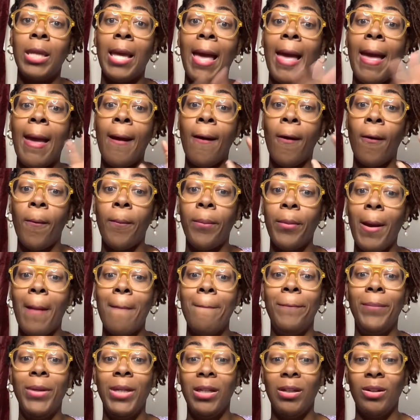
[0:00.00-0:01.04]
help
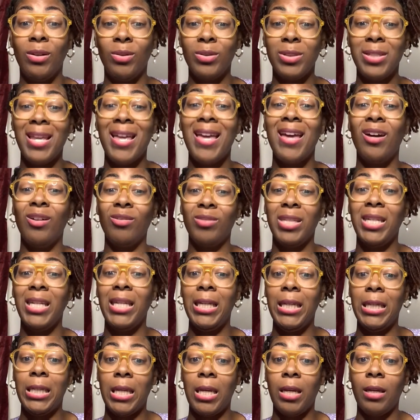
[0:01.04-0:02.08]
build healthy
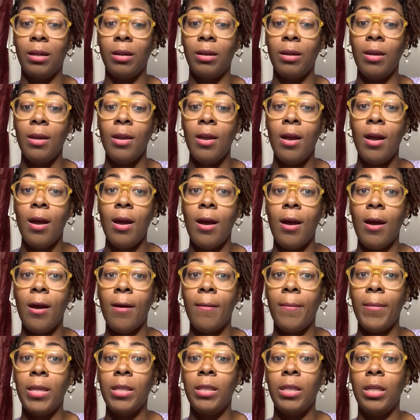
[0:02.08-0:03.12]
eating.
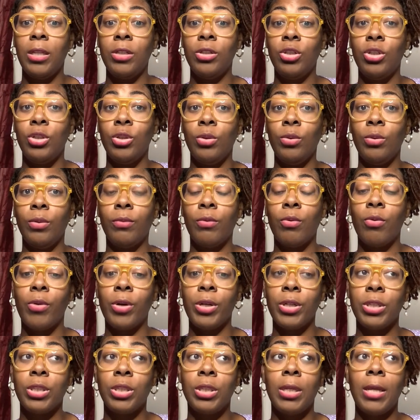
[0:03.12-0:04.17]
And then to, of
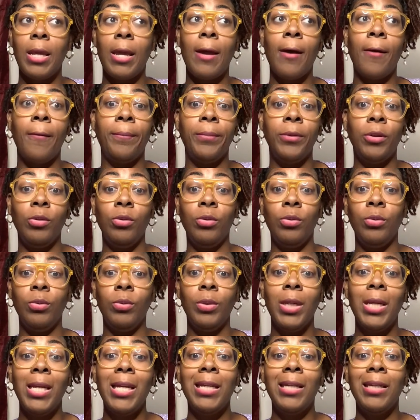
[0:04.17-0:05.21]
course, help you
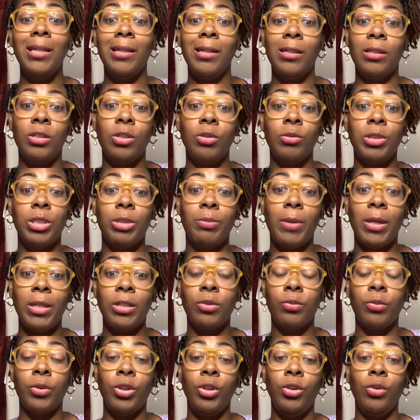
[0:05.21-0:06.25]
get to a space
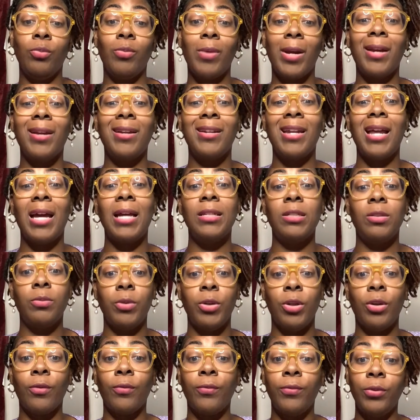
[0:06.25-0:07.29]
where you recognize when
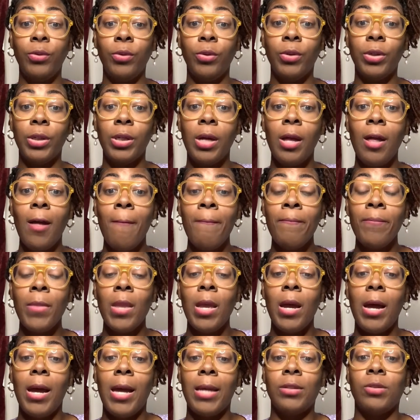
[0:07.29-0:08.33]
you're full
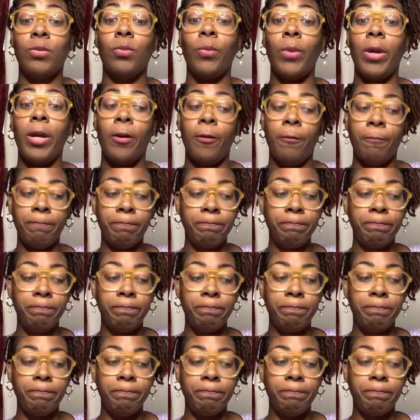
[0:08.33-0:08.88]
as well.